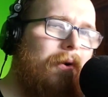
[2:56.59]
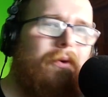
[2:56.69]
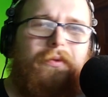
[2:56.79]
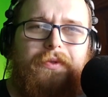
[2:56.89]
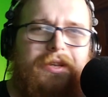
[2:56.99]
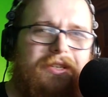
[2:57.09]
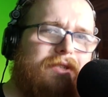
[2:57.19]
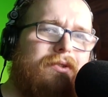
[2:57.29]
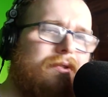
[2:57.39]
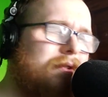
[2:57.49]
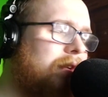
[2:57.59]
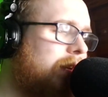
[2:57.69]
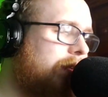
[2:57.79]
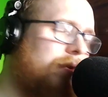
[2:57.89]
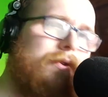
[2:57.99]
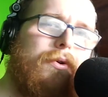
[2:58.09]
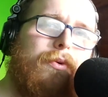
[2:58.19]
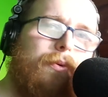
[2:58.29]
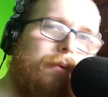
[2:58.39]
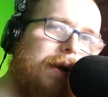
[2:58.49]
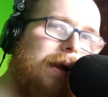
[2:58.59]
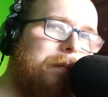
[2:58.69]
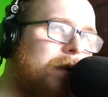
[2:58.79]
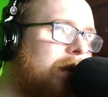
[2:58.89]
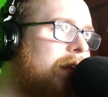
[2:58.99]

all this other crap.